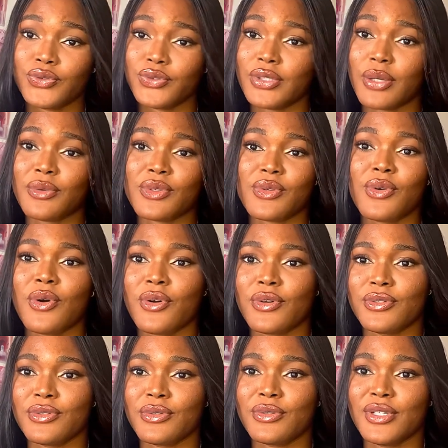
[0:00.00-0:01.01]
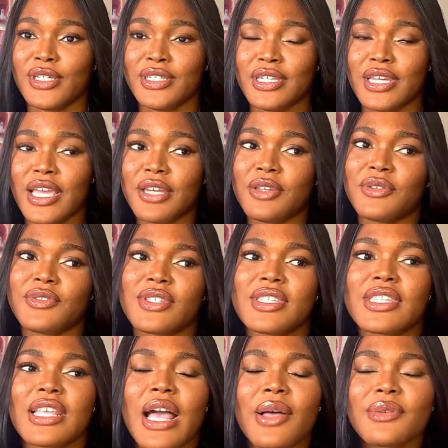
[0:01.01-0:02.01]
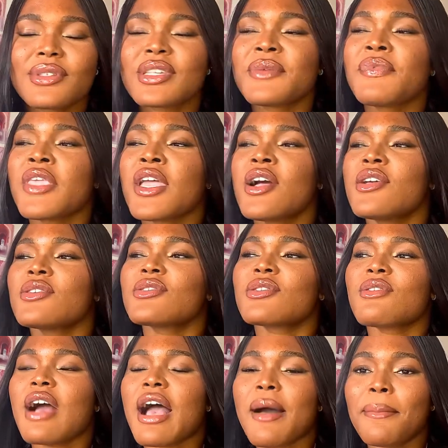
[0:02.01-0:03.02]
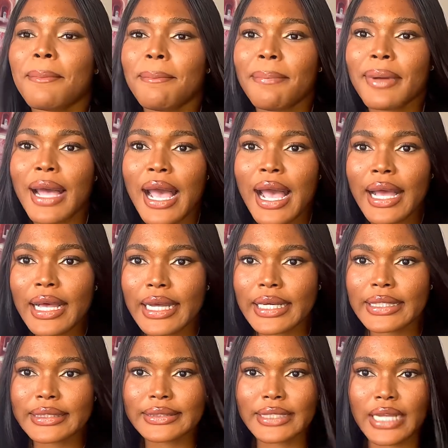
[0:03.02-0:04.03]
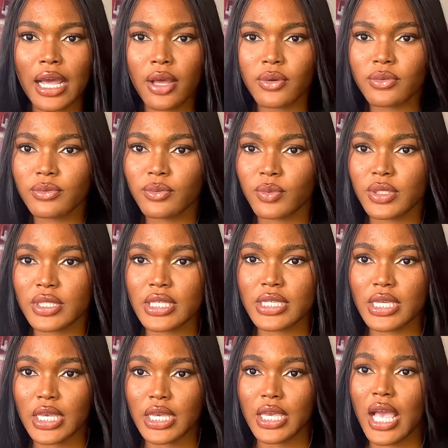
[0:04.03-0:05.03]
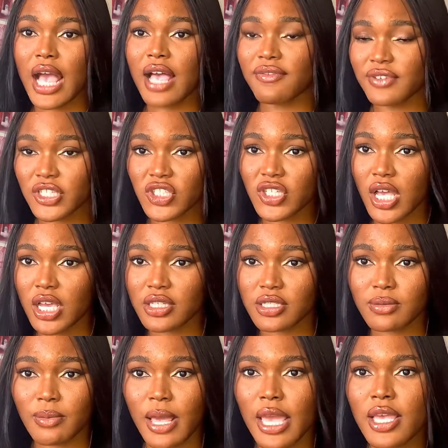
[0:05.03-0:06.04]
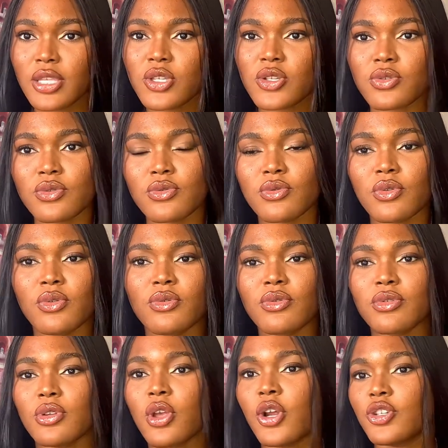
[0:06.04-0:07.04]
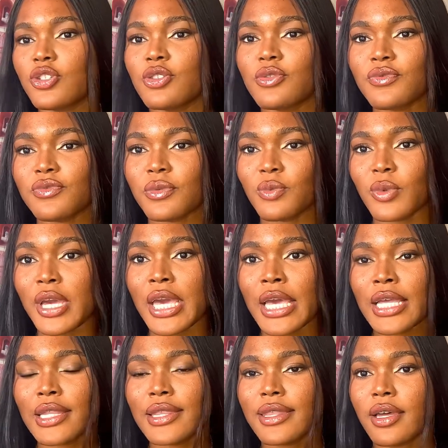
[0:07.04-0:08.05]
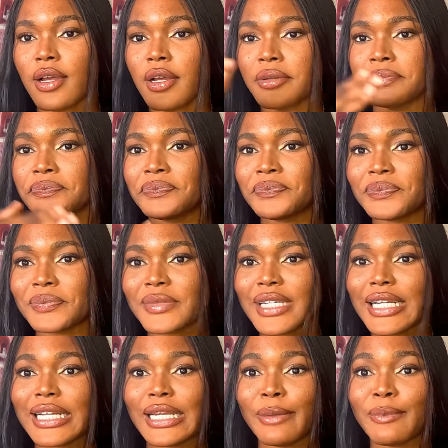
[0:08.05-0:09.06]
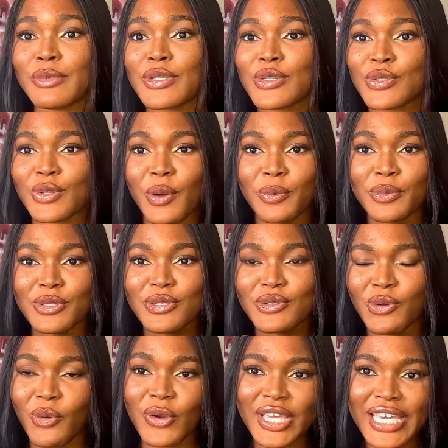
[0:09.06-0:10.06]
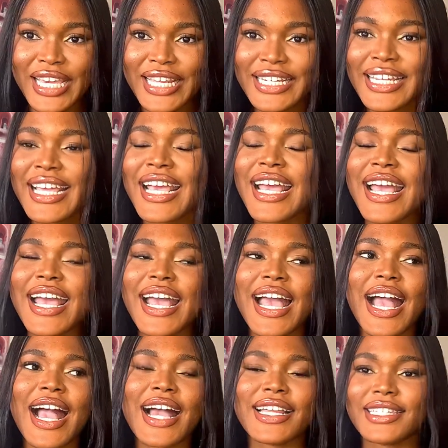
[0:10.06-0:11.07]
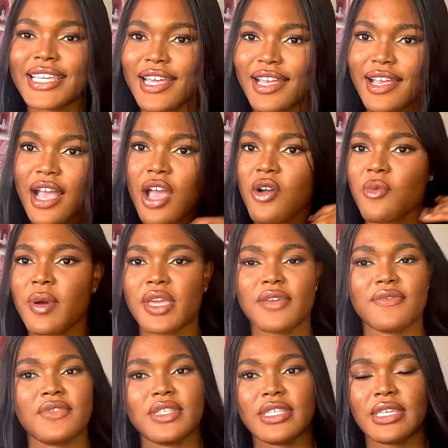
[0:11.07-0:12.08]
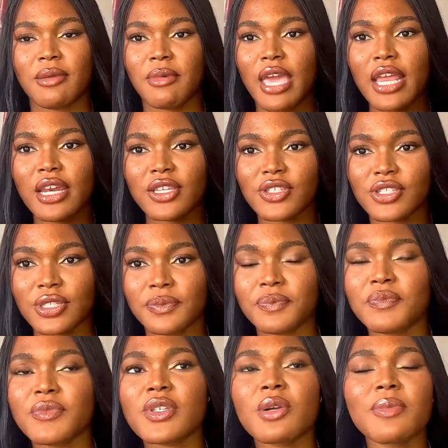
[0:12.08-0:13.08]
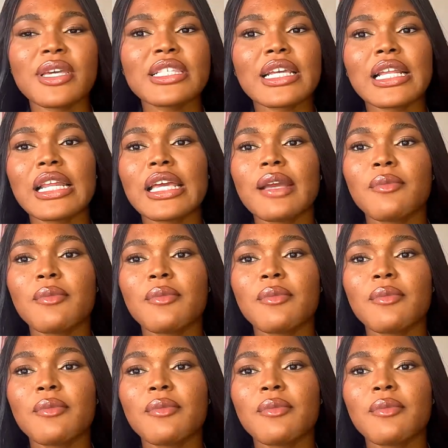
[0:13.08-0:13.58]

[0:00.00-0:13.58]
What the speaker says: there was no audio in any of the sounds. So I'm back now with a halfly charged mic to continue from where the clip stopped talking. And yeah, I hope I give you the same energy. So basically,